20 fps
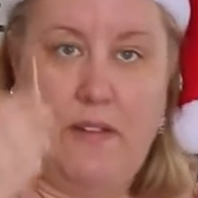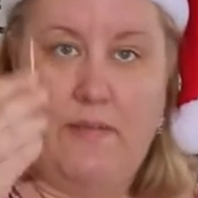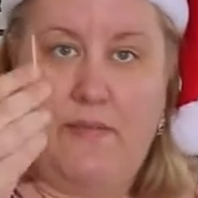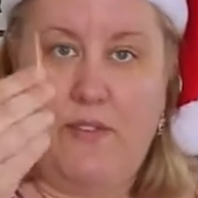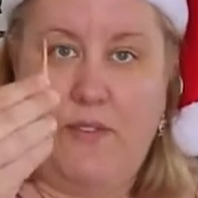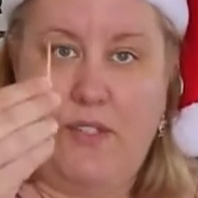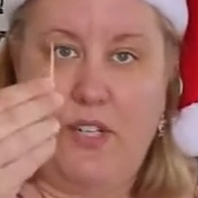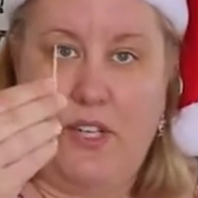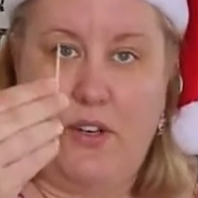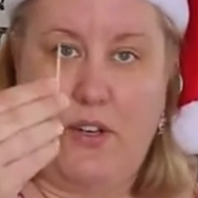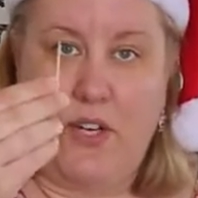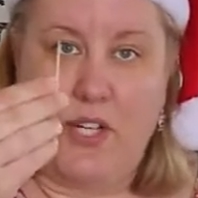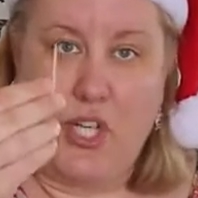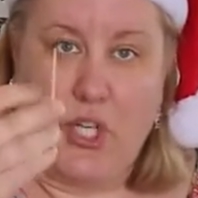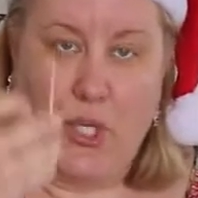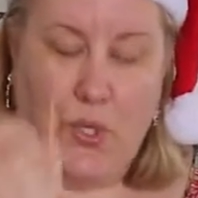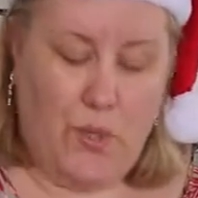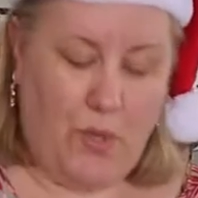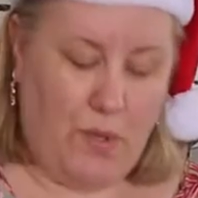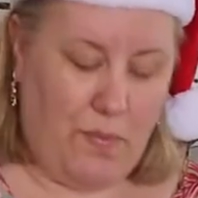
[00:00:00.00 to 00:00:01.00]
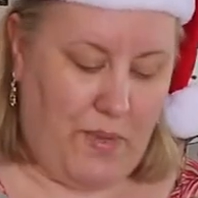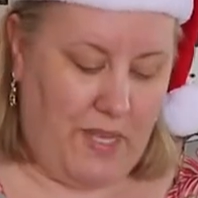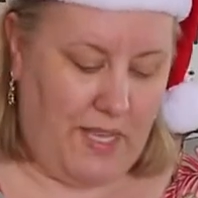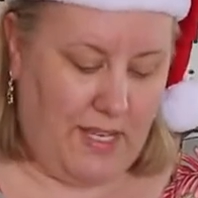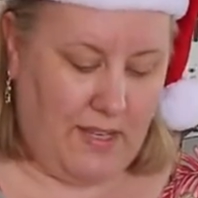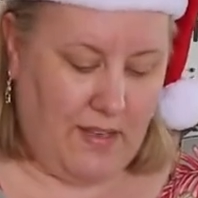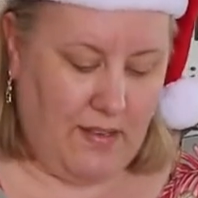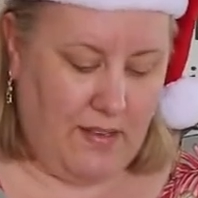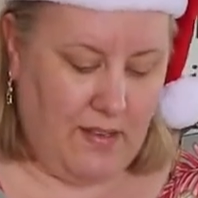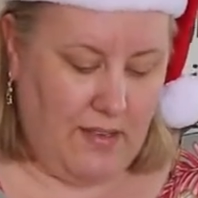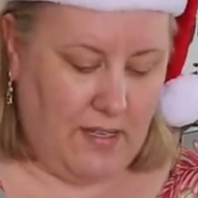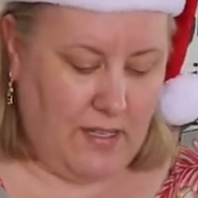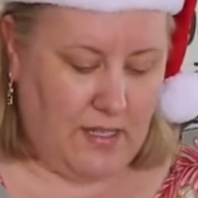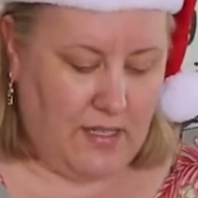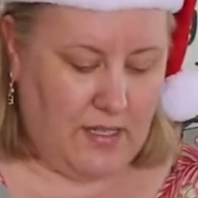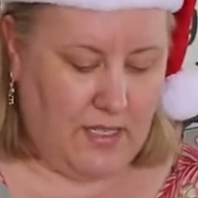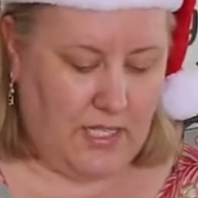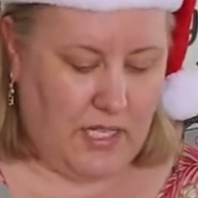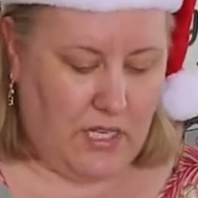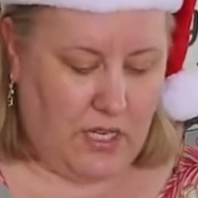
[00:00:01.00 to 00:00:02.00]
I've also got a toothpick.
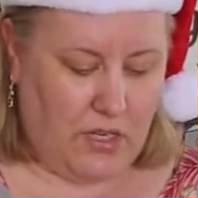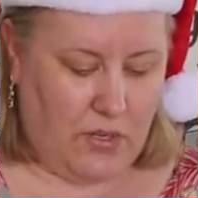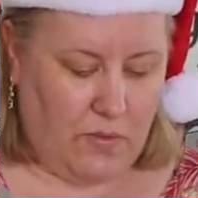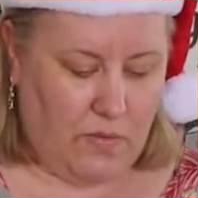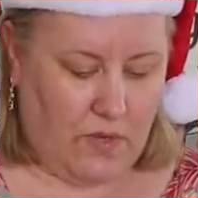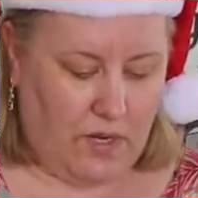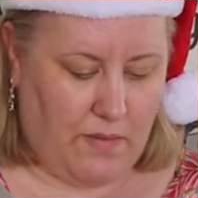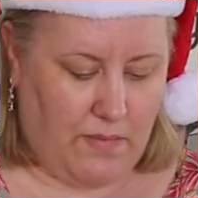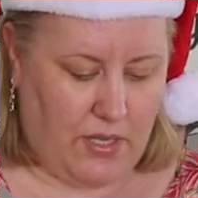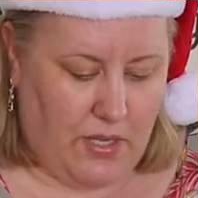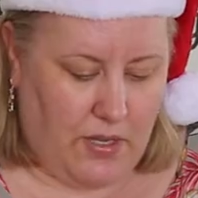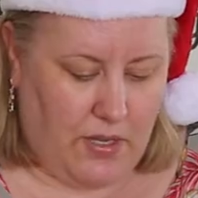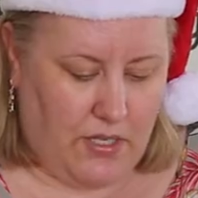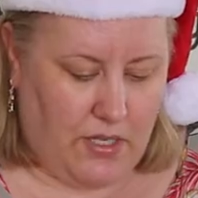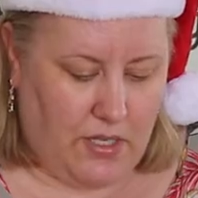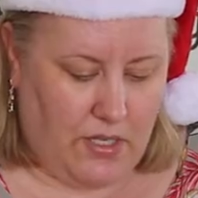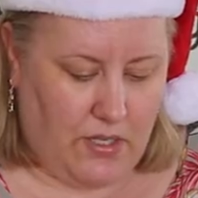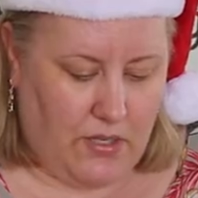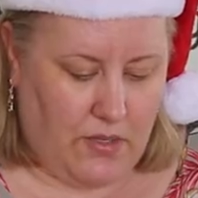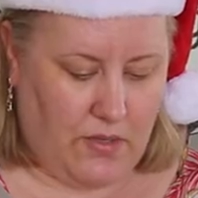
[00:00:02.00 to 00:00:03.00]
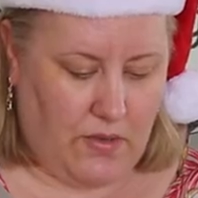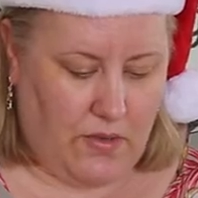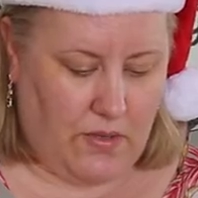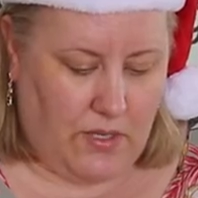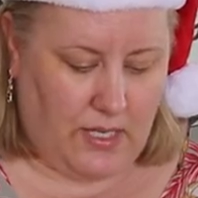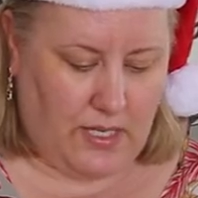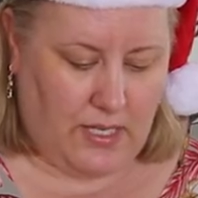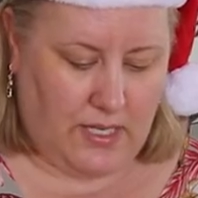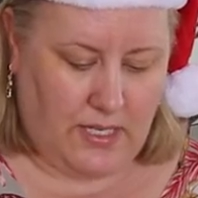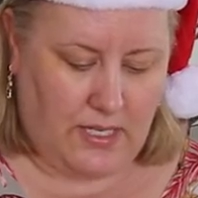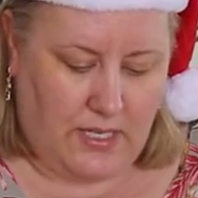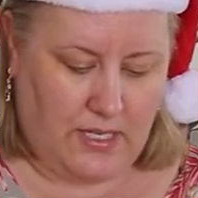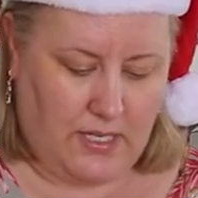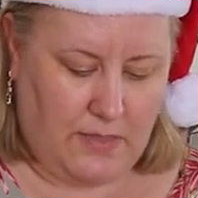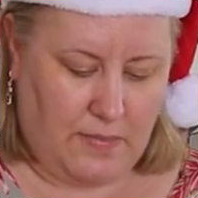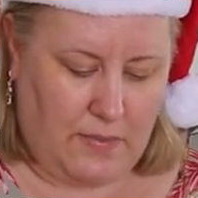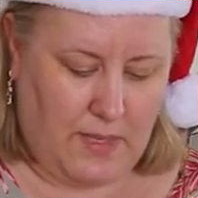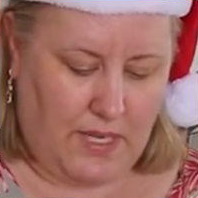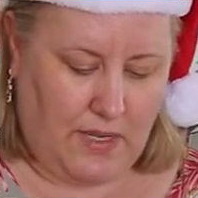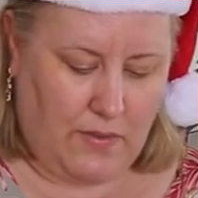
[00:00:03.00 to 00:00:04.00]
So what I'm going to do
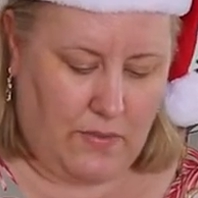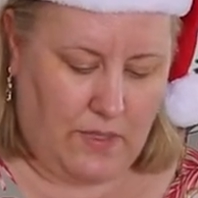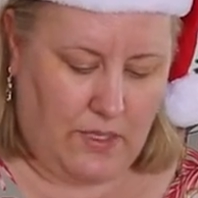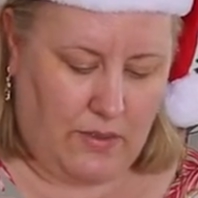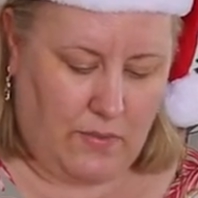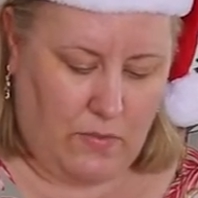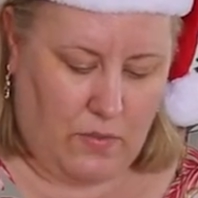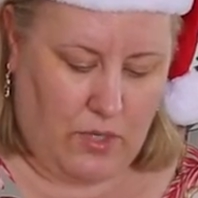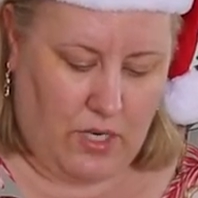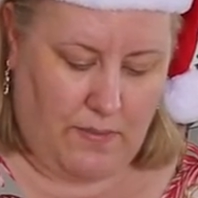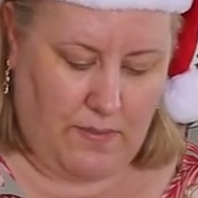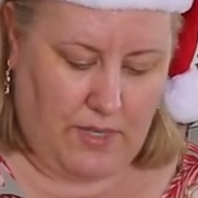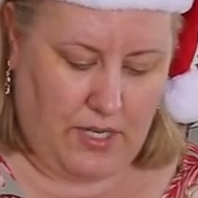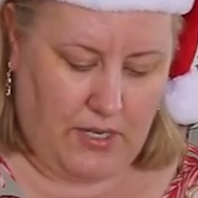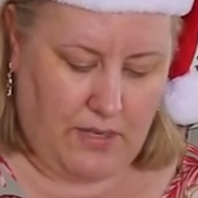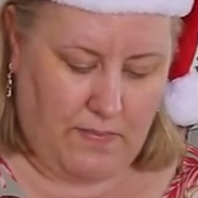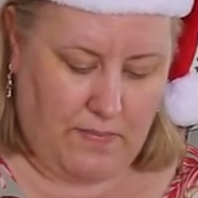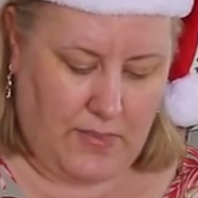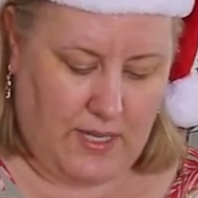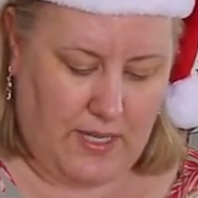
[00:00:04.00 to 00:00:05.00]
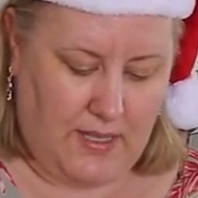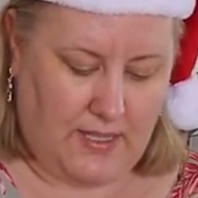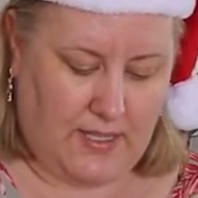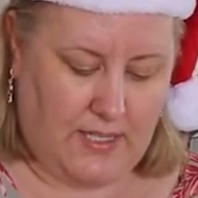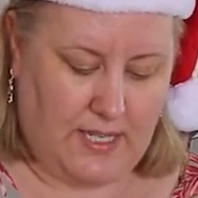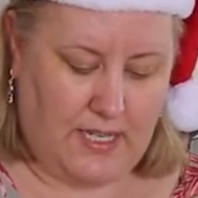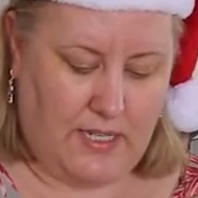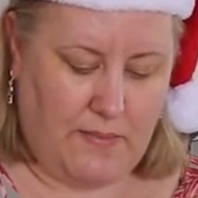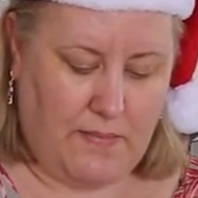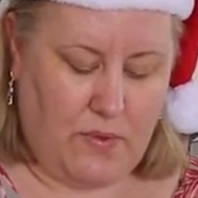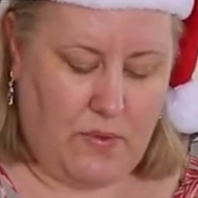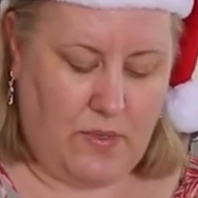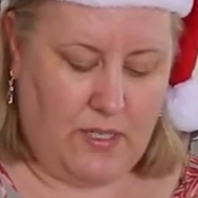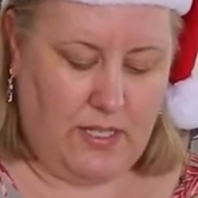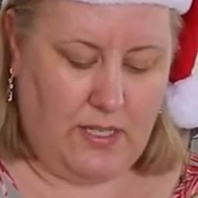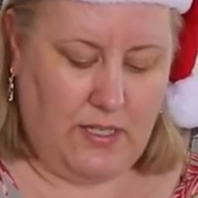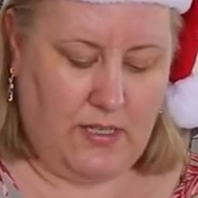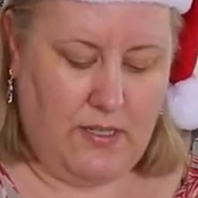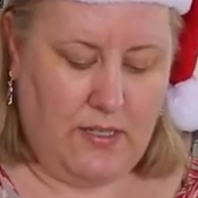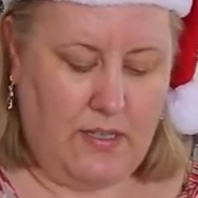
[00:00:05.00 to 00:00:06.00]
is pick what I'm going to be the center
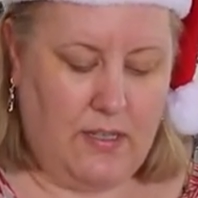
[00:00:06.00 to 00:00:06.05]
point.